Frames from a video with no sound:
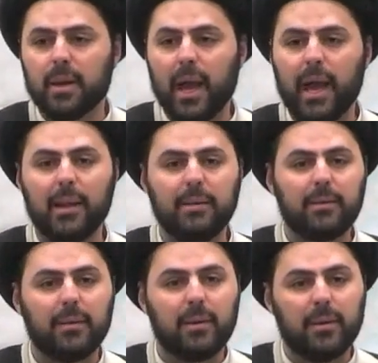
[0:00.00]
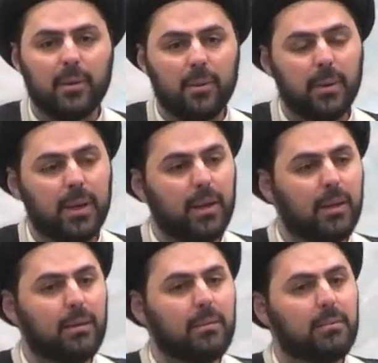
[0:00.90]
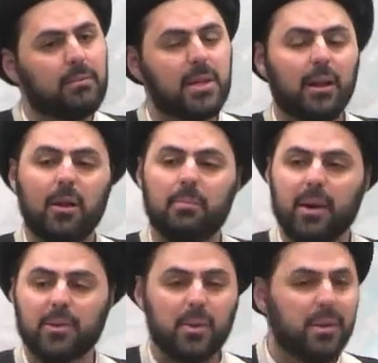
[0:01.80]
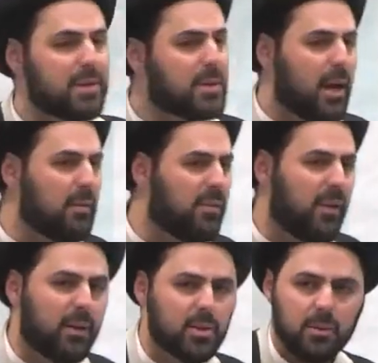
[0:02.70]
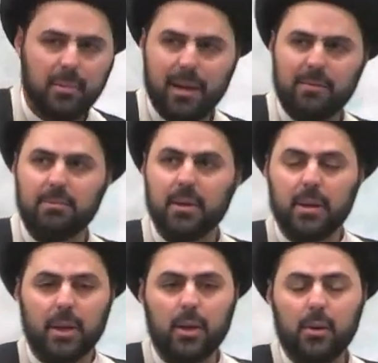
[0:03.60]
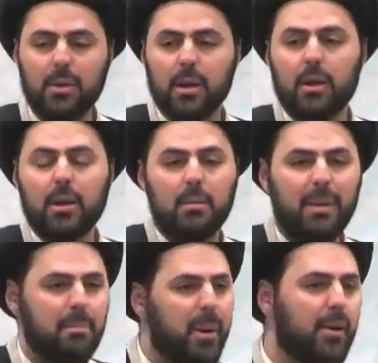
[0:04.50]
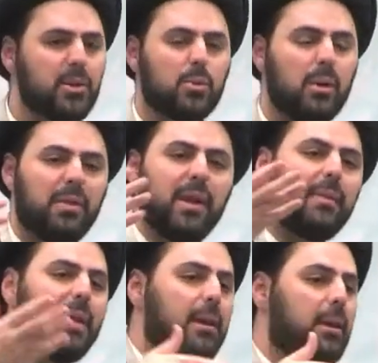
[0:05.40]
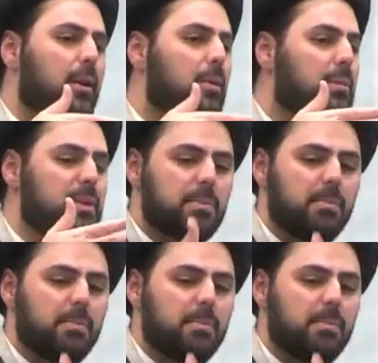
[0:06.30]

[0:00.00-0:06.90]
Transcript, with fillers: and we tell our parents. So this is unfair. So my parents will think that, this